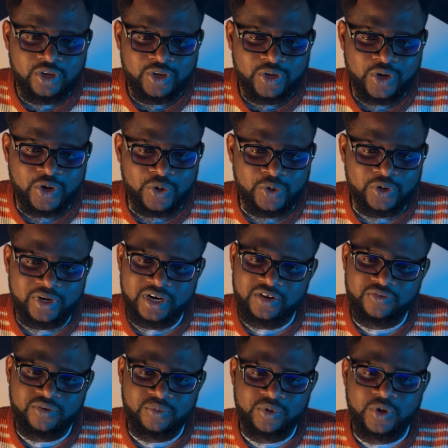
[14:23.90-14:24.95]

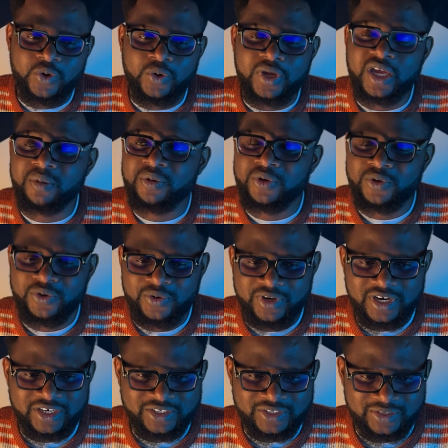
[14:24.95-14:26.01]
choreography we call chemical
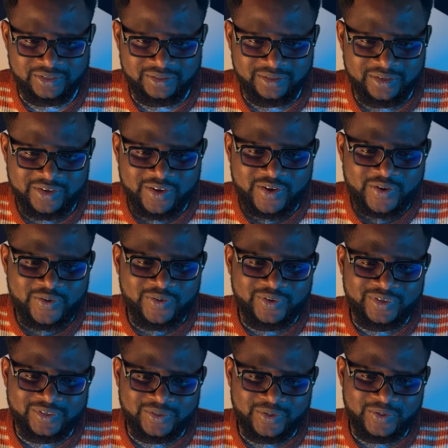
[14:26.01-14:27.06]
reaction.
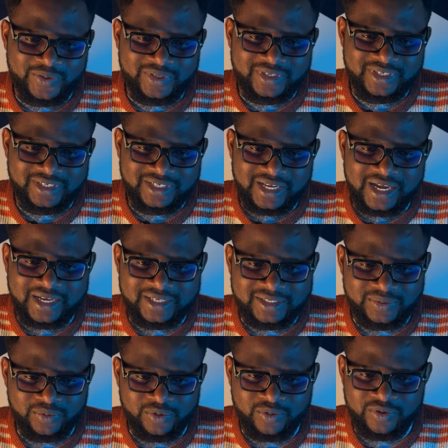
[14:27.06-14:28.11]
So
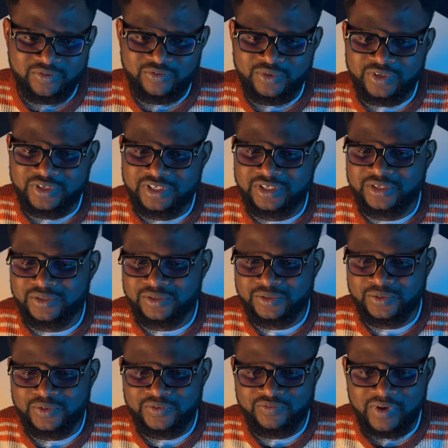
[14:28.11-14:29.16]
that's what we've looked into
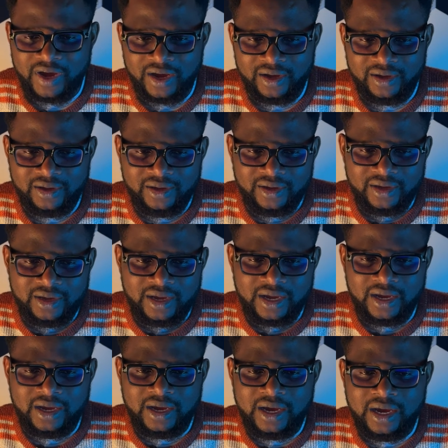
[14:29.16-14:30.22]
so far,
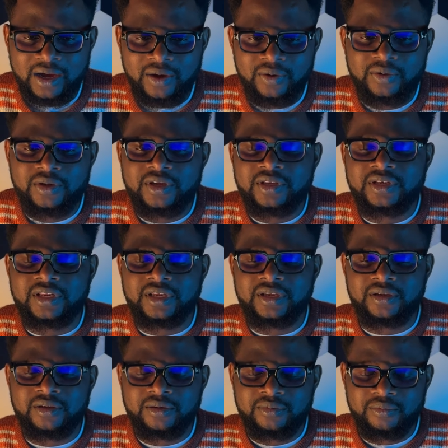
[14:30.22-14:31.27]
and how
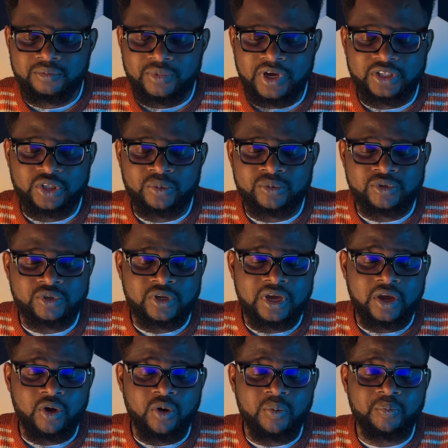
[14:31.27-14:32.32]
the atoms
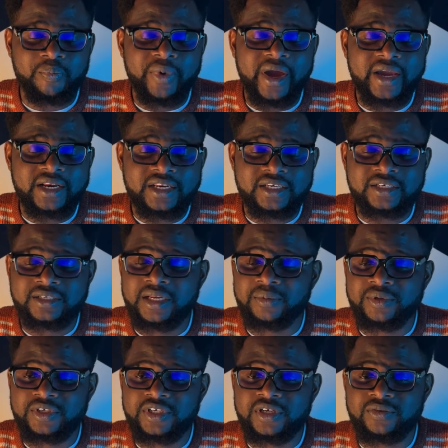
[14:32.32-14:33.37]
combine
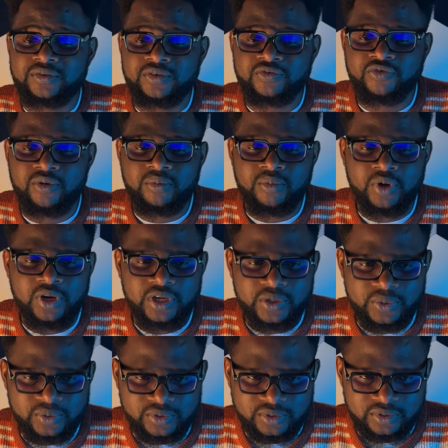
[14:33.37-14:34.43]
themselves to form
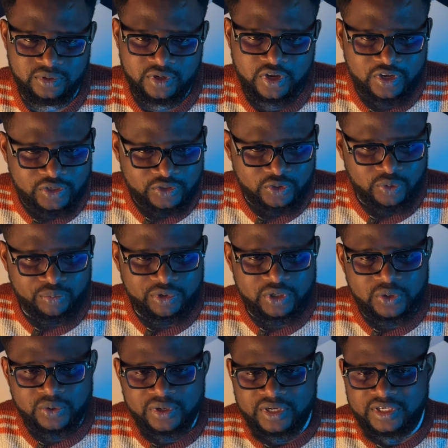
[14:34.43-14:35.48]
molecules. So
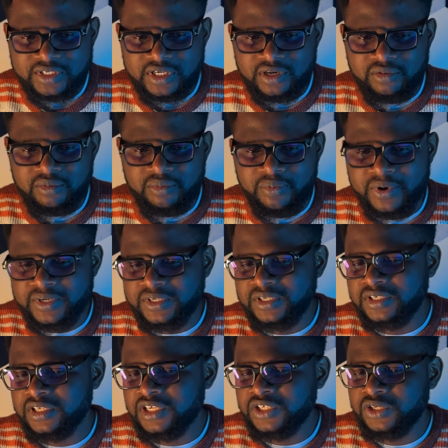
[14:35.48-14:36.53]
below is a
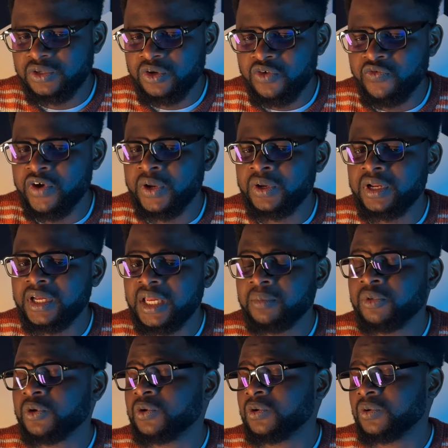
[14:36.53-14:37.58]
representation of another
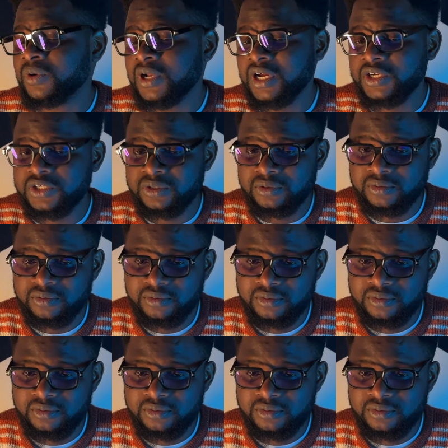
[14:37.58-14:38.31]
chemical reaction,